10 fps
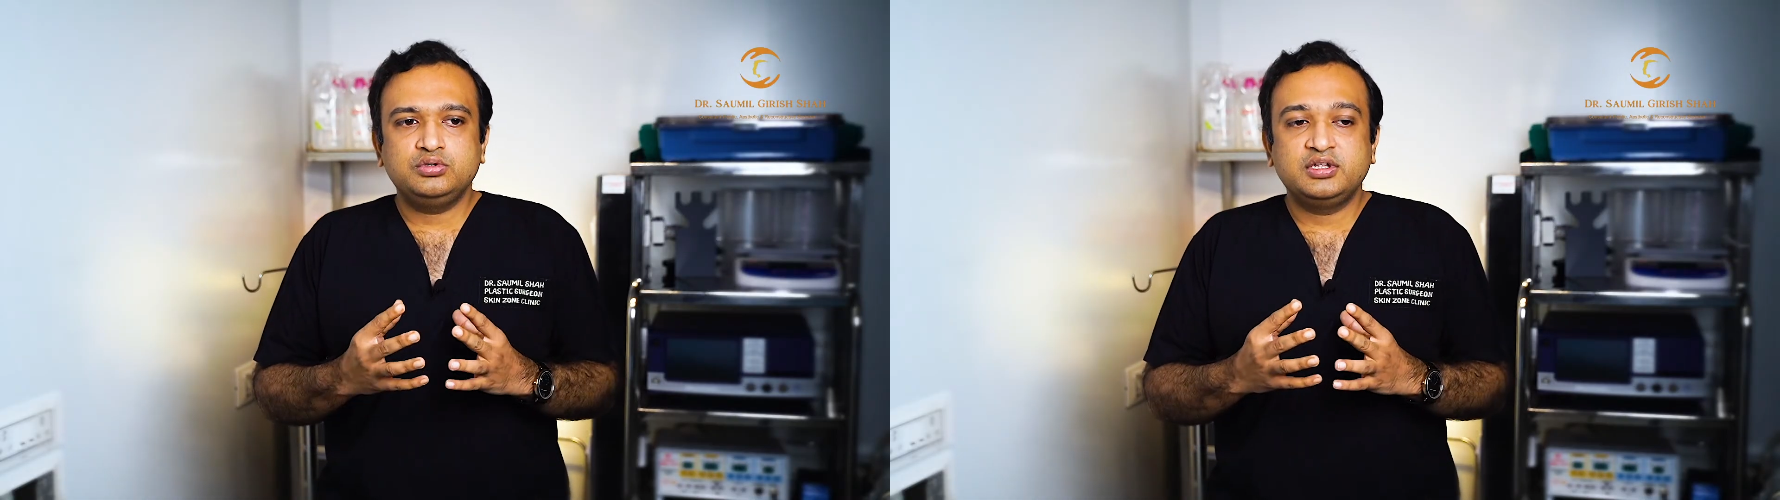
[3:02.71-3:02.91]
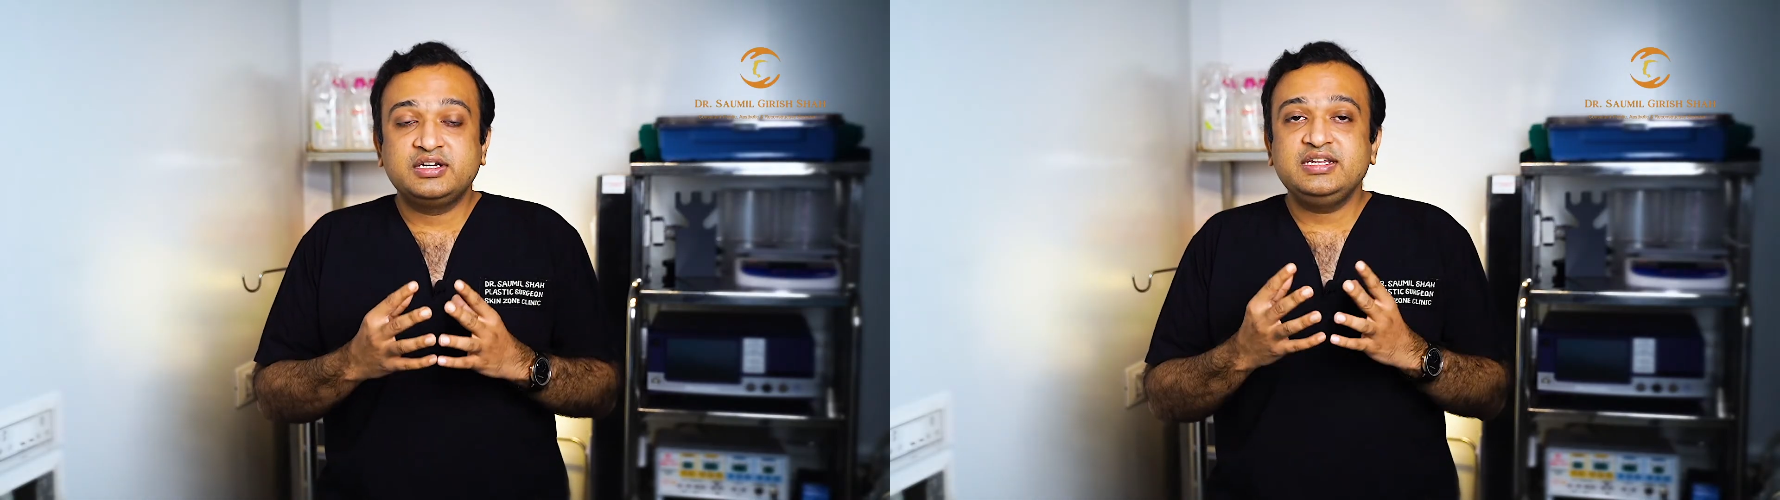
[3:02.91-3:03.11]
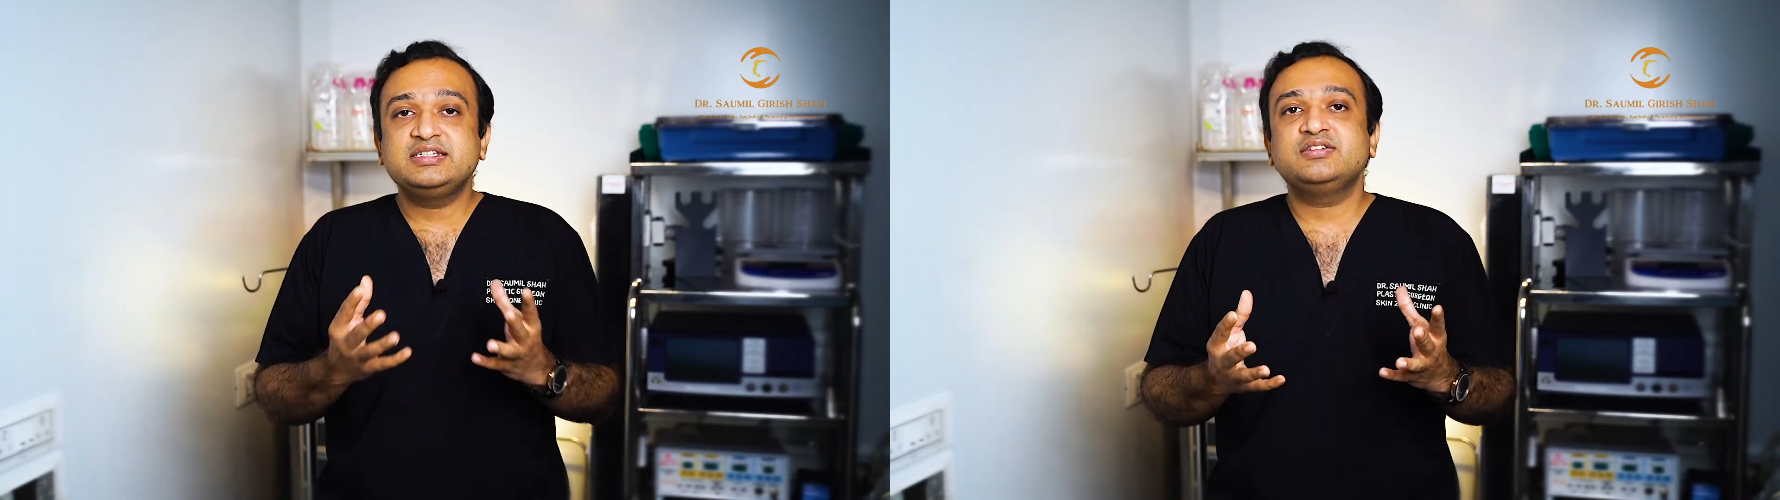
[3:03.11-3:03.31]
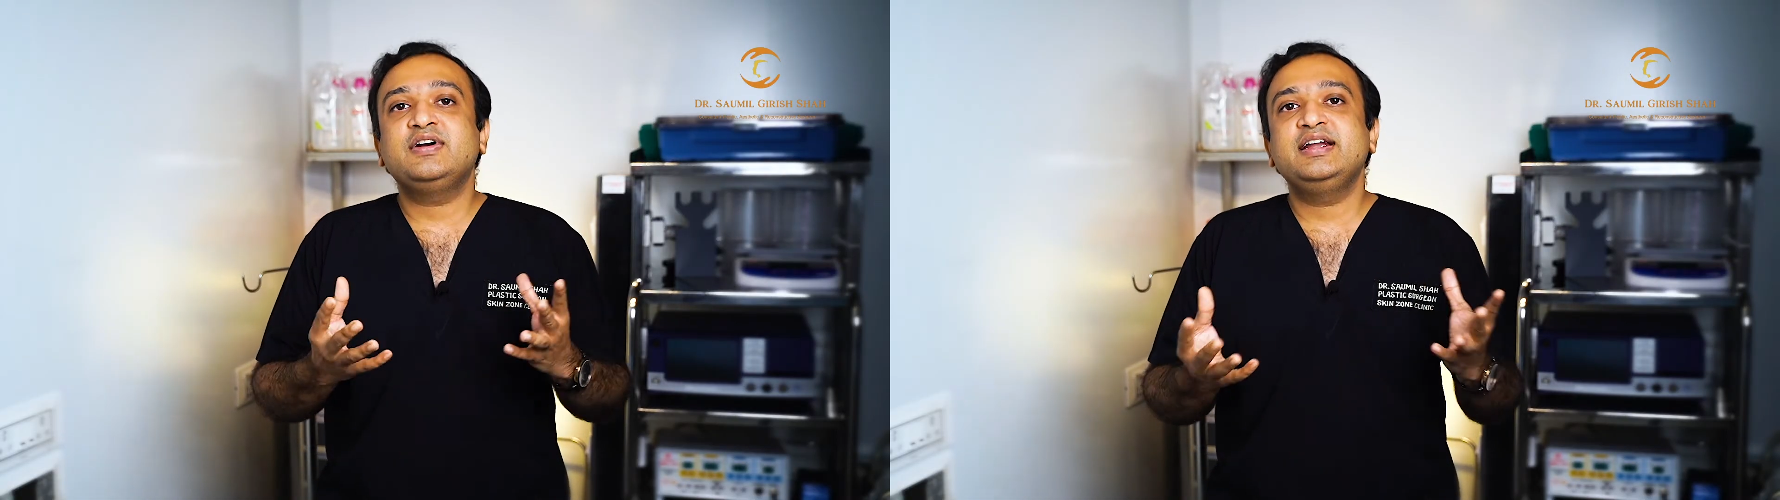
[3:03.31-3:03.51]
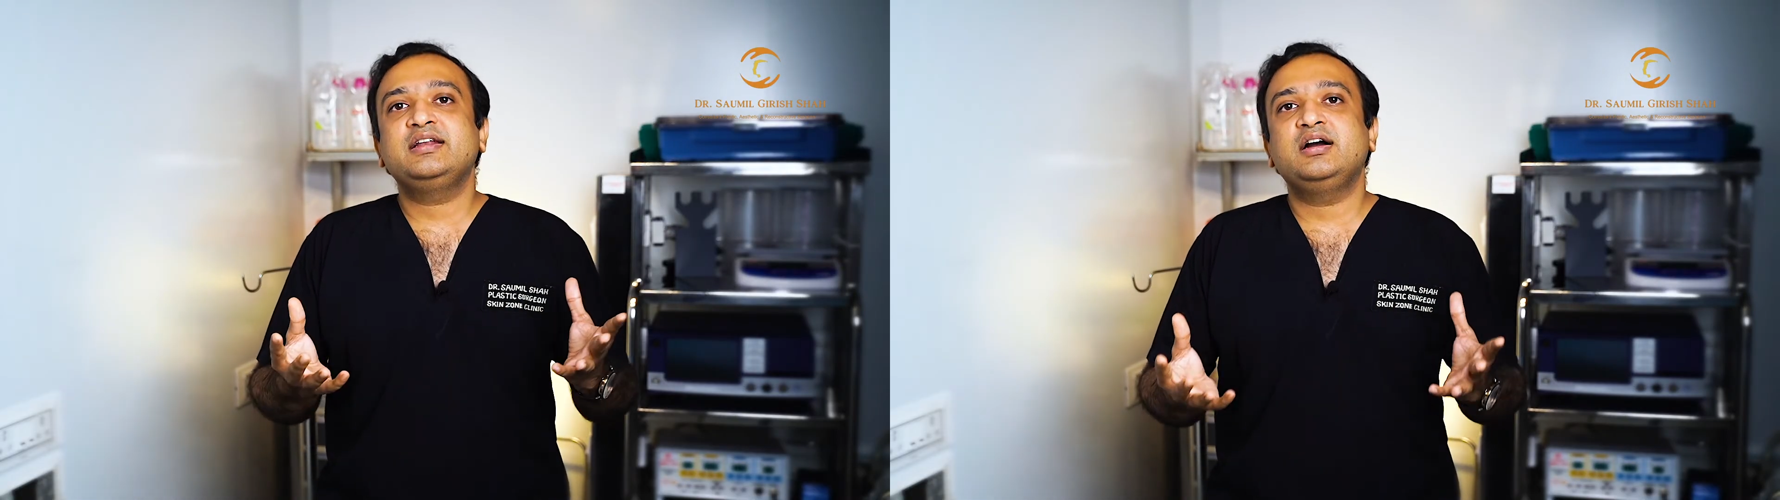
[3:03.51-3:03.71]
the reason
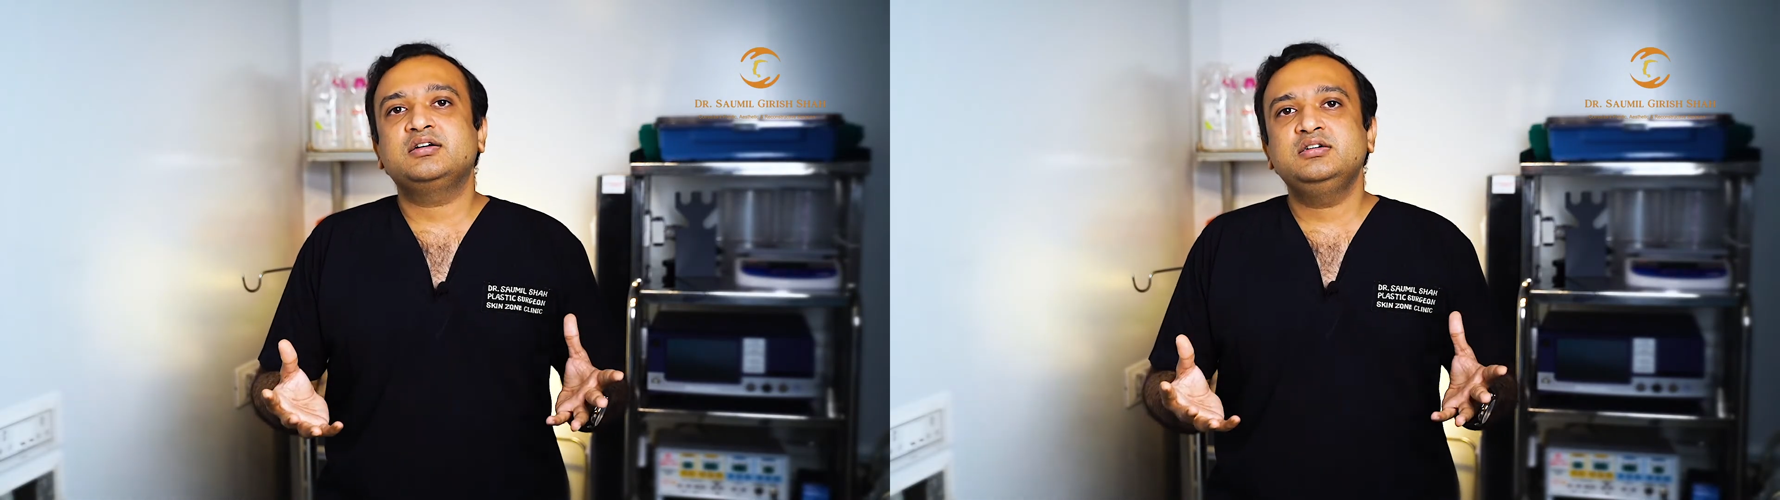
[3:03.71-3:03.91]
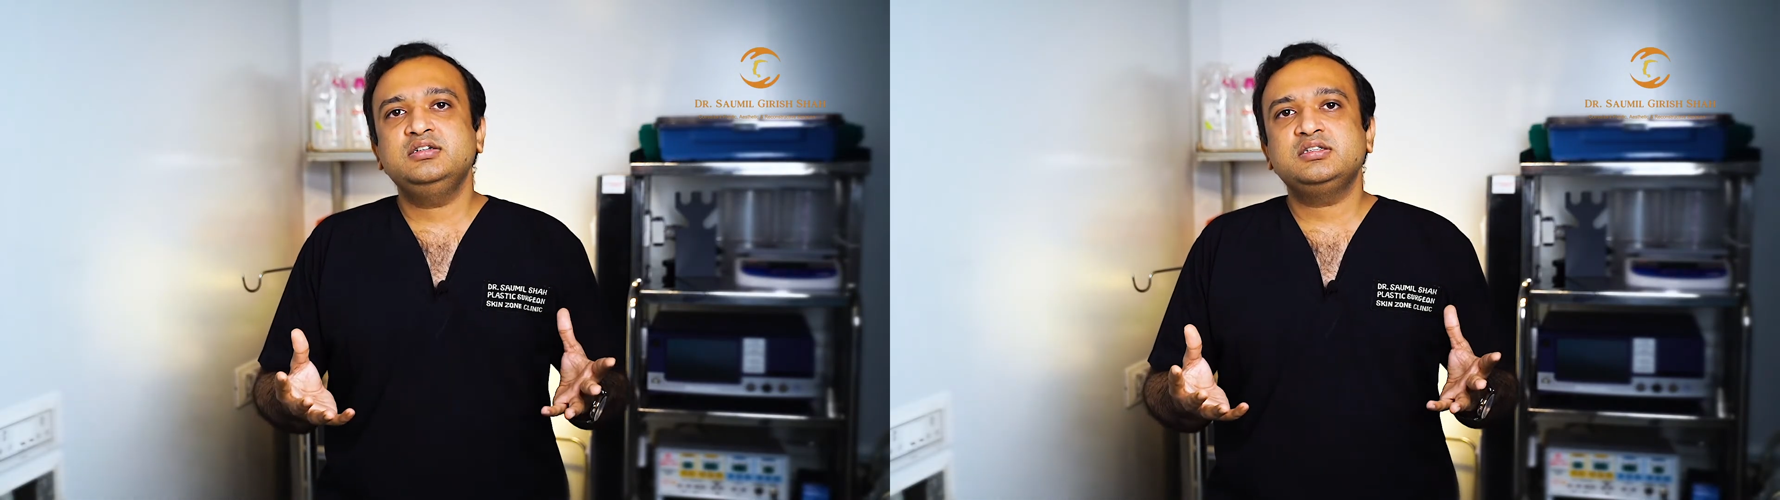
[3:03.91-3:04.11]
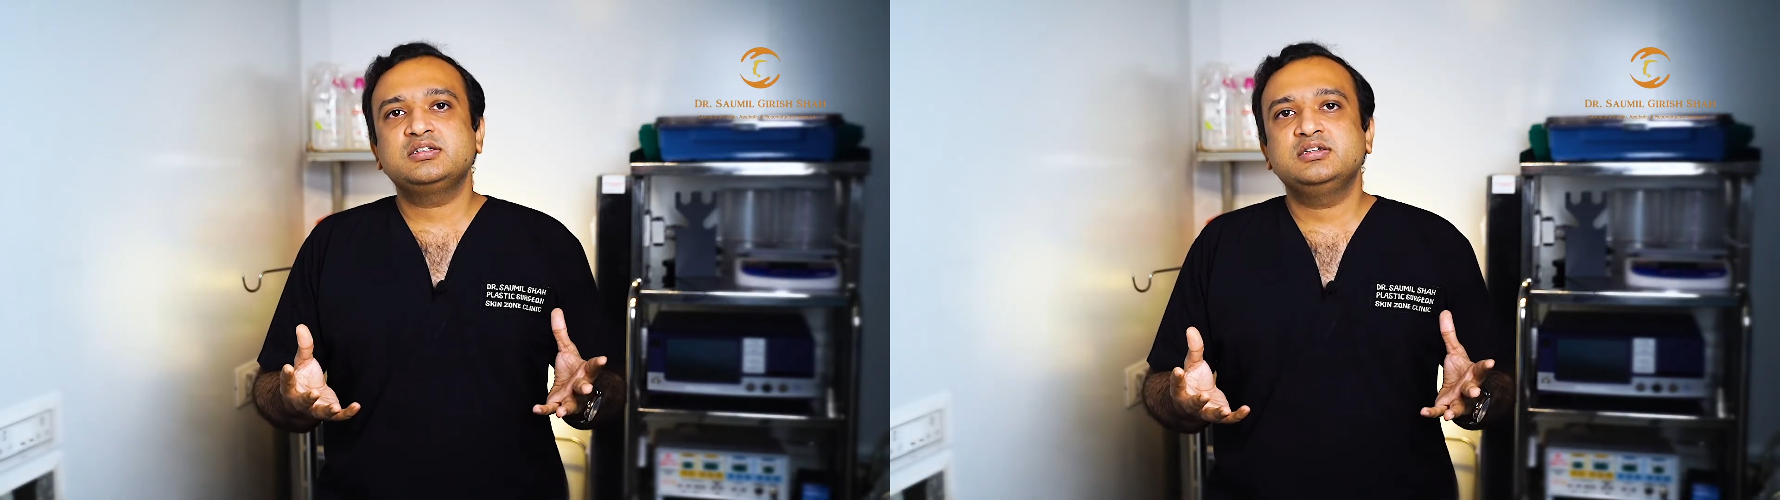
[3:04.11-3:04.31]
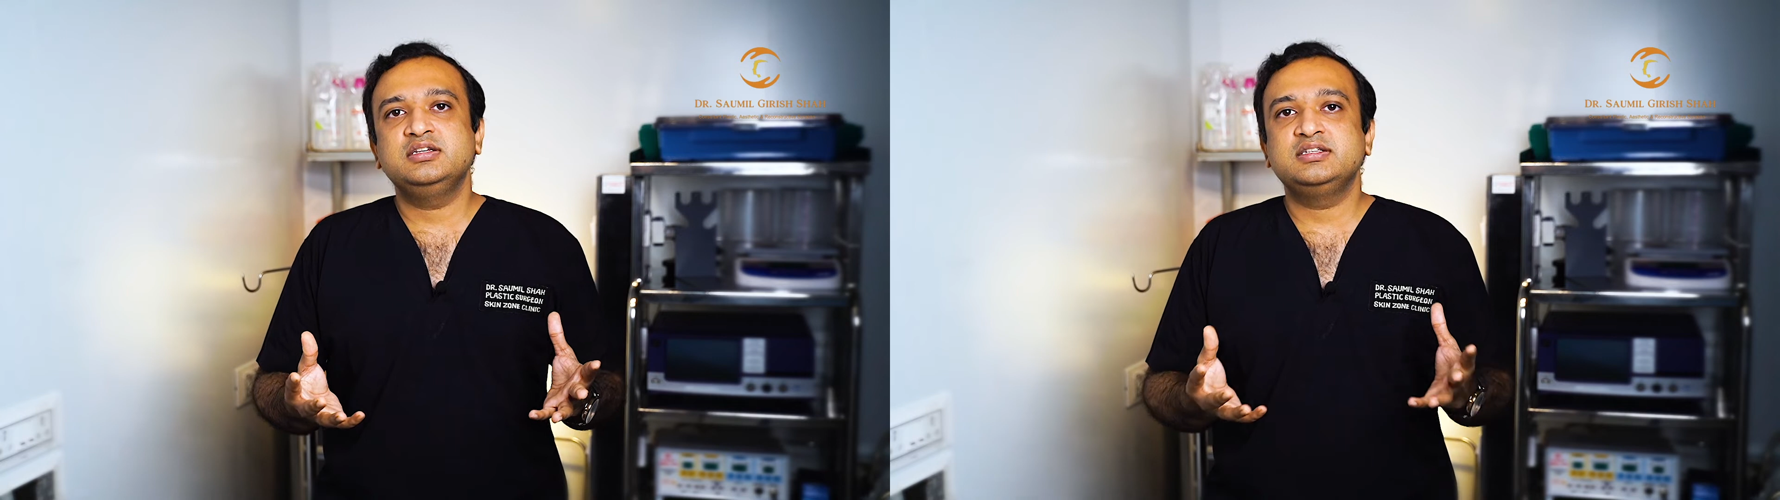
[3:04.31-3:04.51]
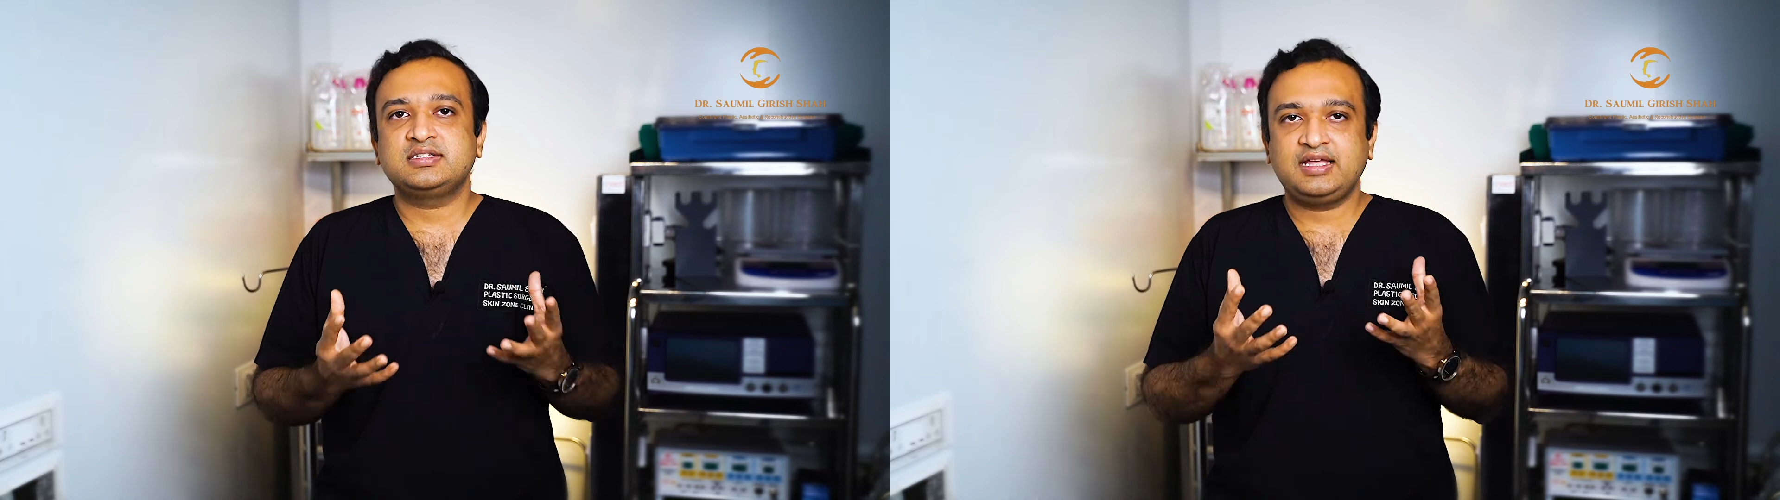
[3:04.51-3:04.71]
why it occurs
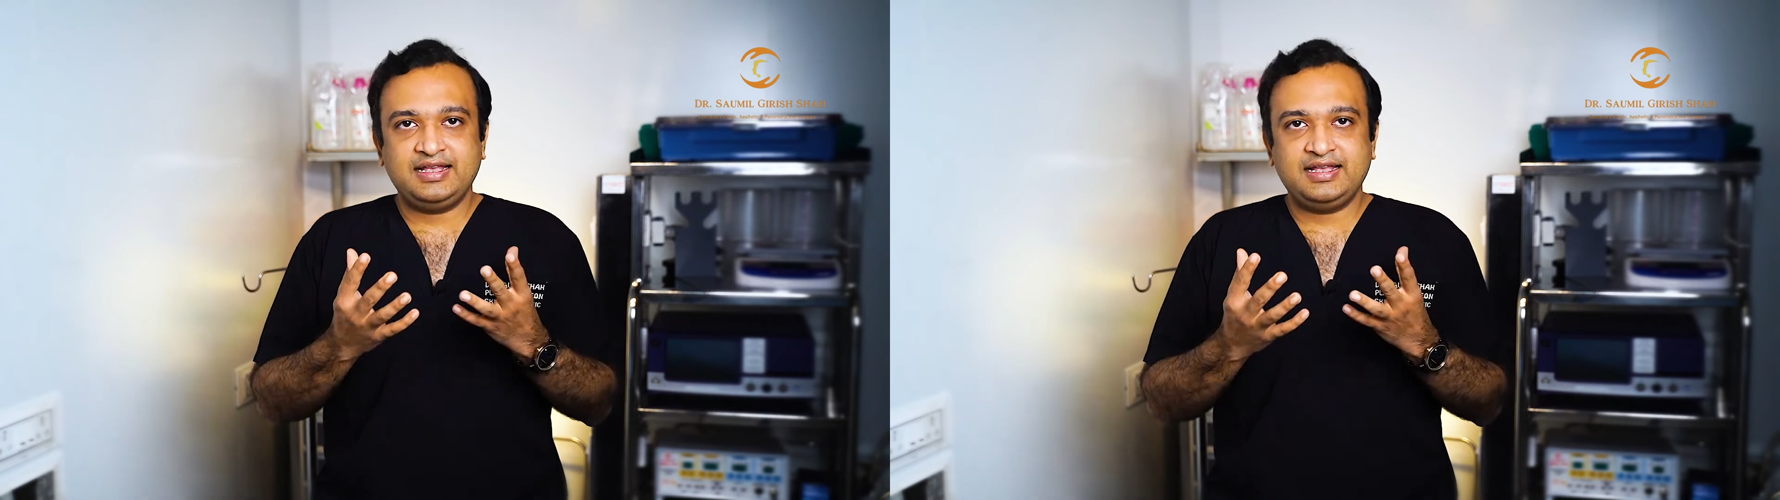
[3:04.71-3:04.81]
is,